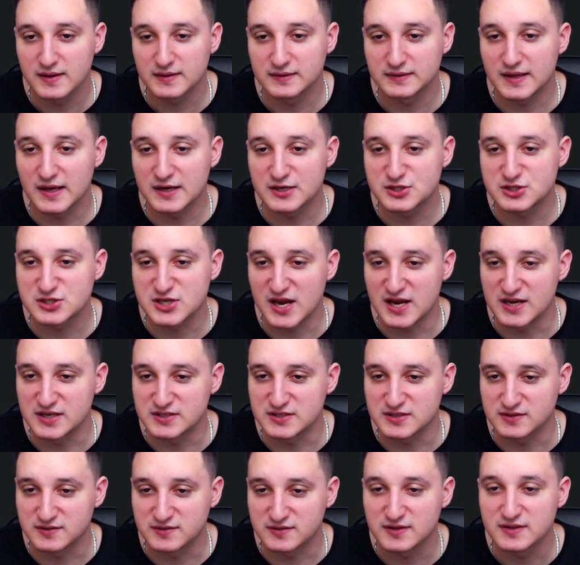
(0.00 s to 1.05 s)
the
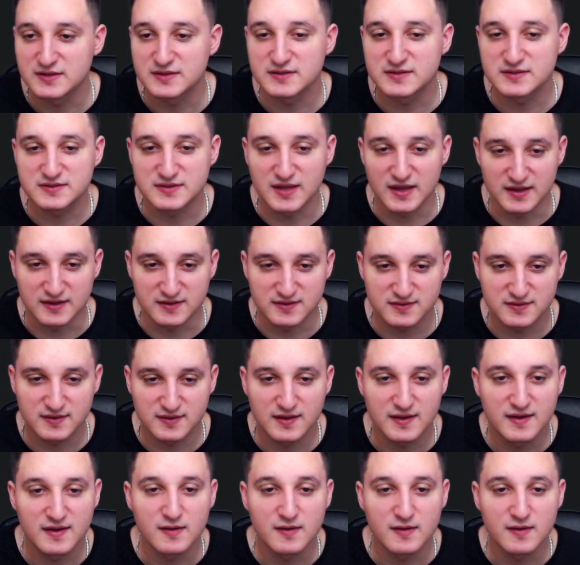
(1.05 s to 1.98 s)
exchanges, states.